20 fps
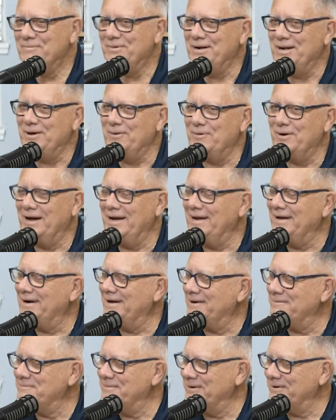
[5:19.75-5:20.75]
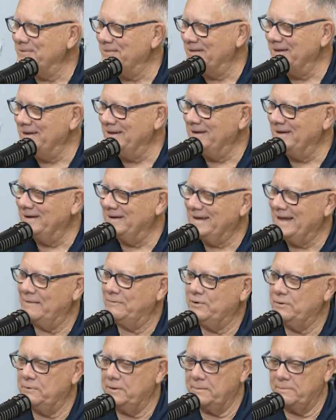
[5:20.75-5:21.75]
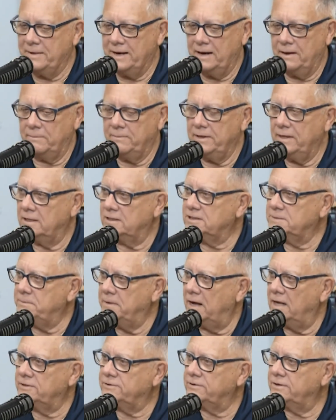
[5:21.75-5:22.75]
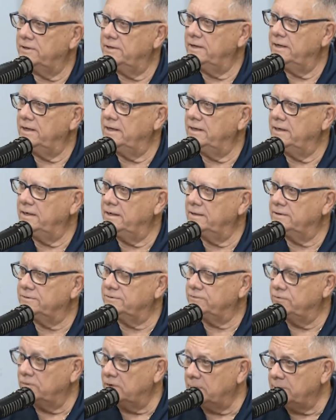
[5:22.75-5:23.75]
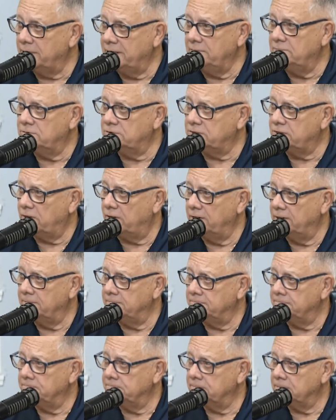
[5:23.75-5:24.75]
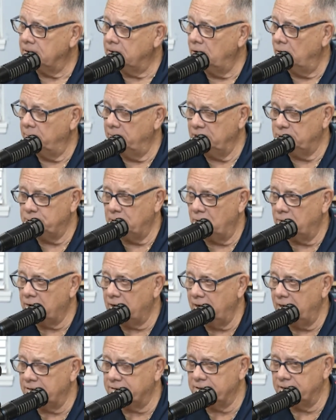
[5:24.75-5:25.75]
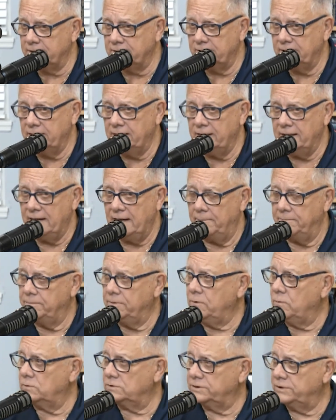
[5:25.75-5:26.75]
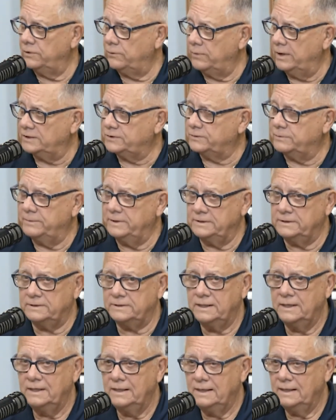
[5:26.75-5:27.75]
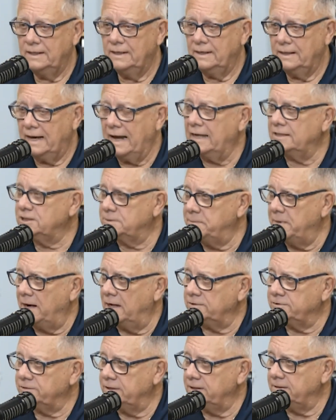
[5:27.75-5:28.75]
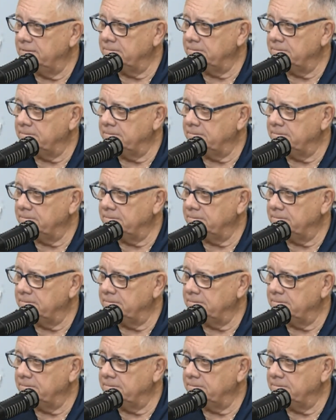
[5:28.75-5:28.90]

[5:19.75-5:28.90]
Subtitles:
anyway, they came to me about being a sponsor in this tournament he was starting called a Beach Ball Classic. And I, of course, in the restaurant business, I sponsored it.